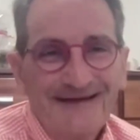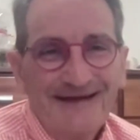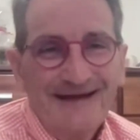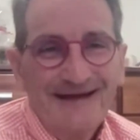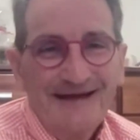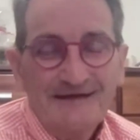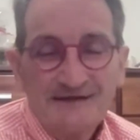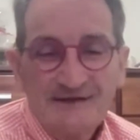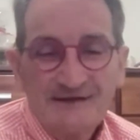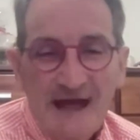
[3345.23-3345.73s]

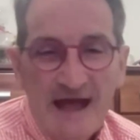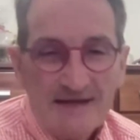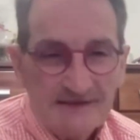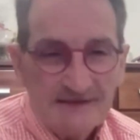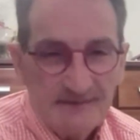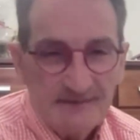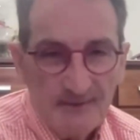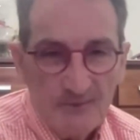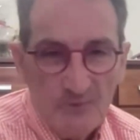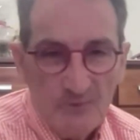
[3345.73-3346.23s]
It
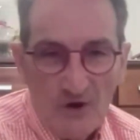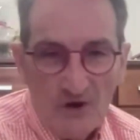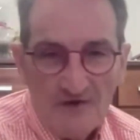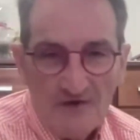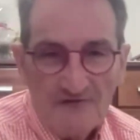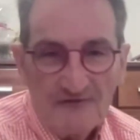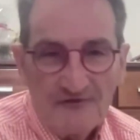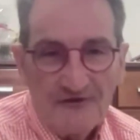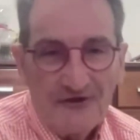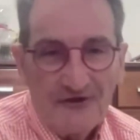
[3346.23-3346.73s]
hasn't been working
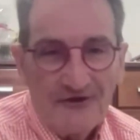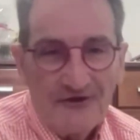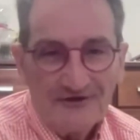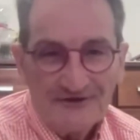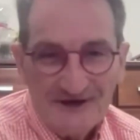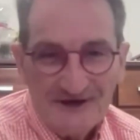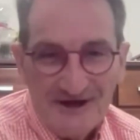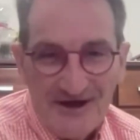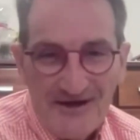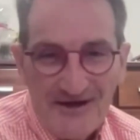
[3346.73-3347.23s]
for a long
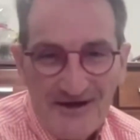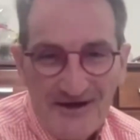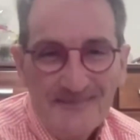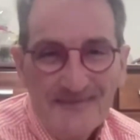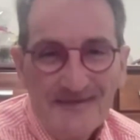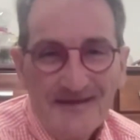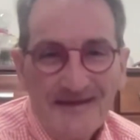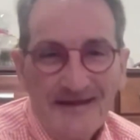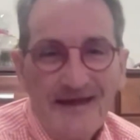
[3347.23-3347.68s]
time.